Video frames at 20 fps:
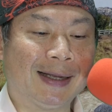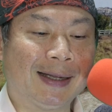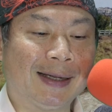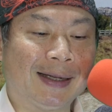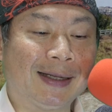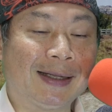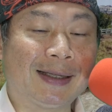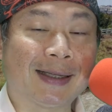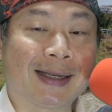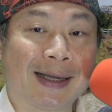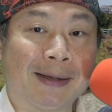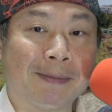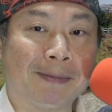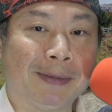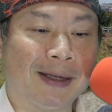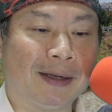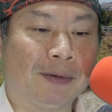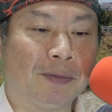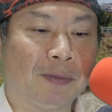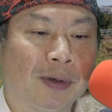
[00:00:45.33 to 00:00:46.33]
This
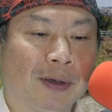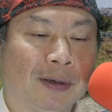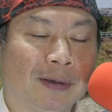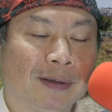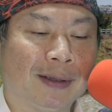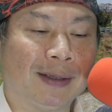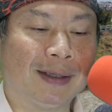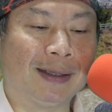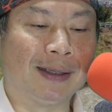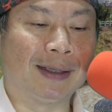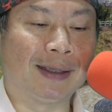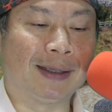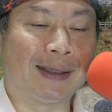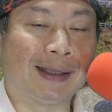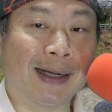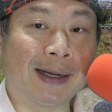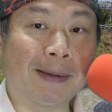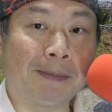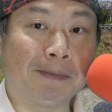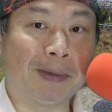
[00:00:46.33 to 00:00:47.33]
command will
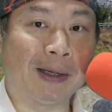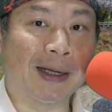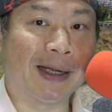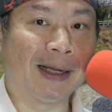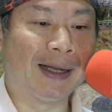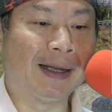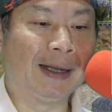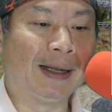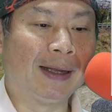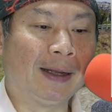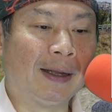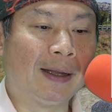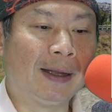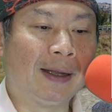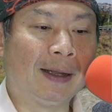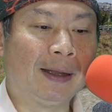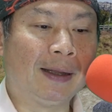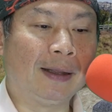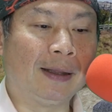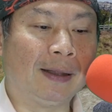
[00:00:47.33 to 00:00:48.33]
dump
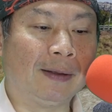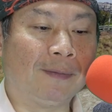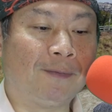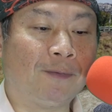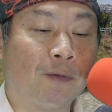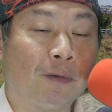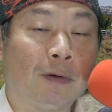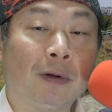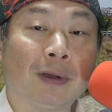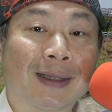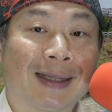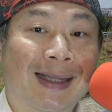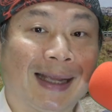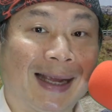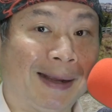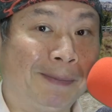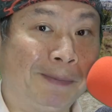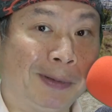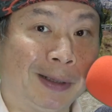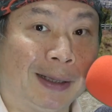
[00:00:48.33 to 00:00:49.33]
the full
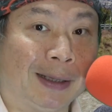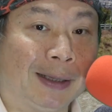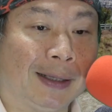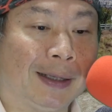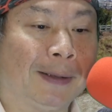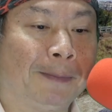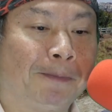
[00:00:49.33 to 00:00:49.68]
table.